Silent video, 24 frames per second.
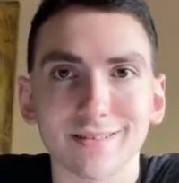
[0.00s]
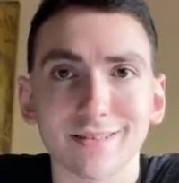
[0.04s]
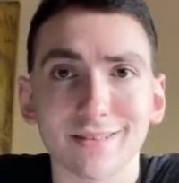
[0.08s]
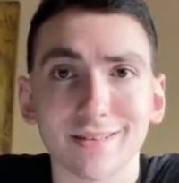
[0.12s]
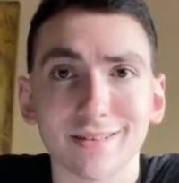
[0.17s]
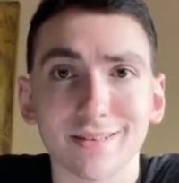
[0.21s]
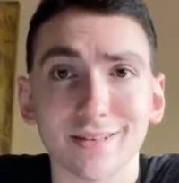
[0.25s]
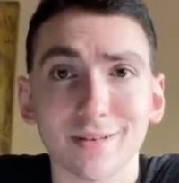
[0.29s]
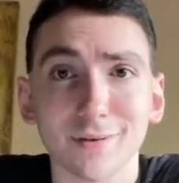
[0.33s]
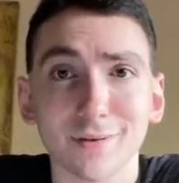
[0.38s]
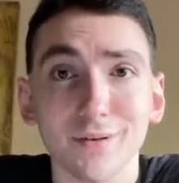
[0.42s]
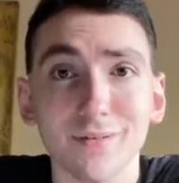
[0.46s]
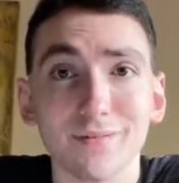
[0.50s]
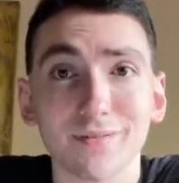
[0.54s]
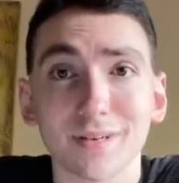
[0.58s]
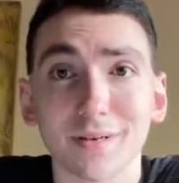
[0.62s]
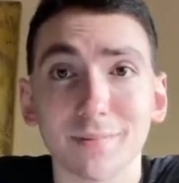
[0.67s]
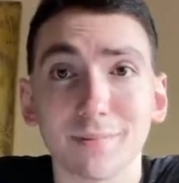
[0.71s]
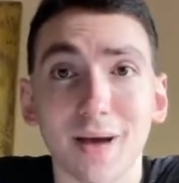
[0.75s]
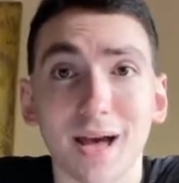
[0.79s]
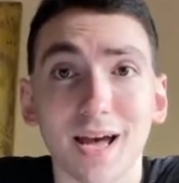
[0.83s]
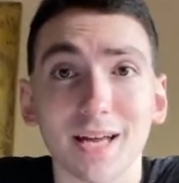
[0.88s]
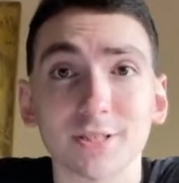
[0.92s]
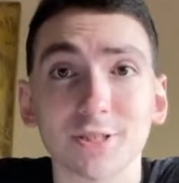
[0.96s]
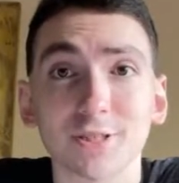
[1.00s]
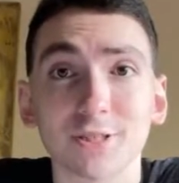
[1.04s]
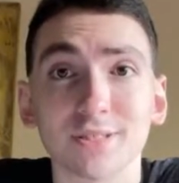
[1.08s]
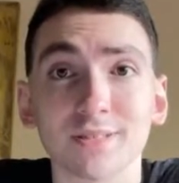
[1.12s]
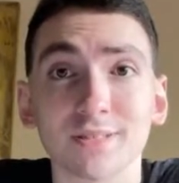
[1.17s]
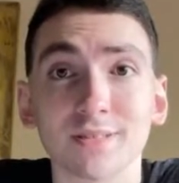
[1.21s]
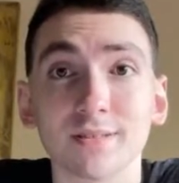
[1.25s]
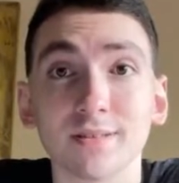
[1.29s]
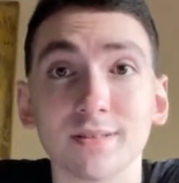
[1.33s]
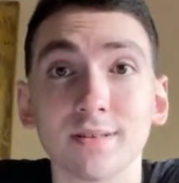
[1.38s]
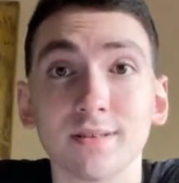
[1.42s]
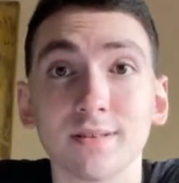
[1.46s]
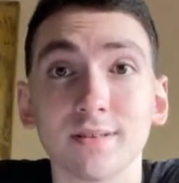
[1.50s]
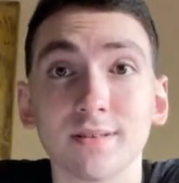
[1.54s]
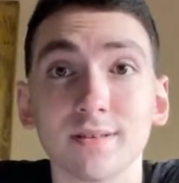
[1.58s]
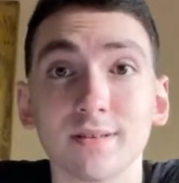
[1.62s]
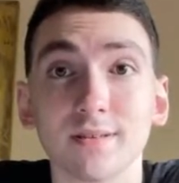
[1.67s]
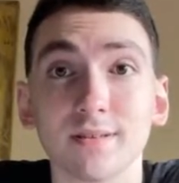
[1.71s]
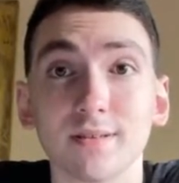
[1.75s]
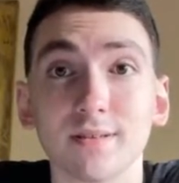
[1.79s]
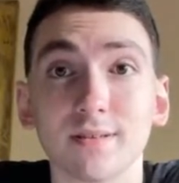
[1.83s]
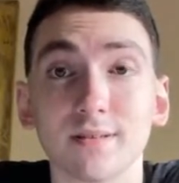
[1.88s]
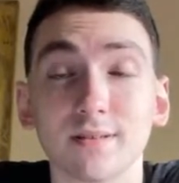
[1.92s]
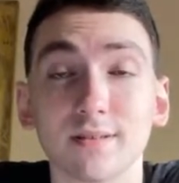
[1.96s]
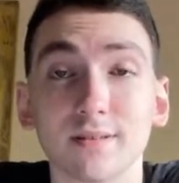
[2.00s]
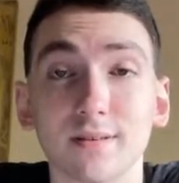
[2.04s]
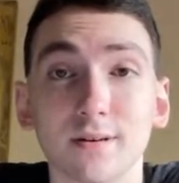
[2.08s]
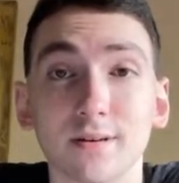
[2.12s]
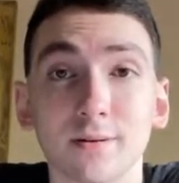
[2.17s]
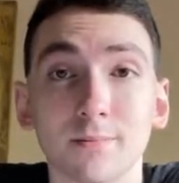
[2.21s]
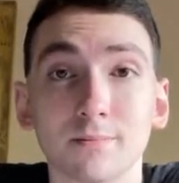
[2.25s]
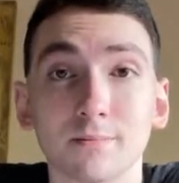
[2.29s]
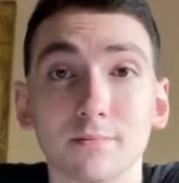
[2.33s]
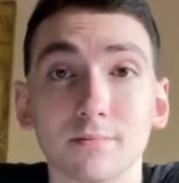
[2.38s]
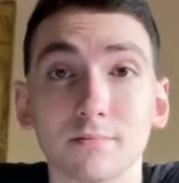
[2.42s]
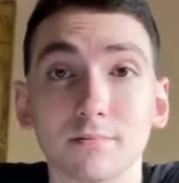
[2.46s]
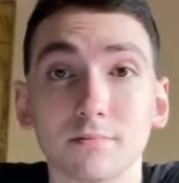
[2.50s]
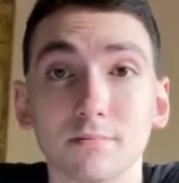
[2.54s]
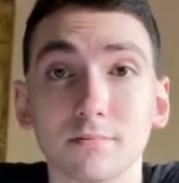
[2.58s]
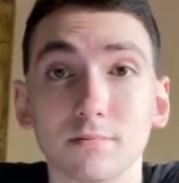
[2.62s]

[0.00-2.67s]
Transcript: Can you even imagine? Um,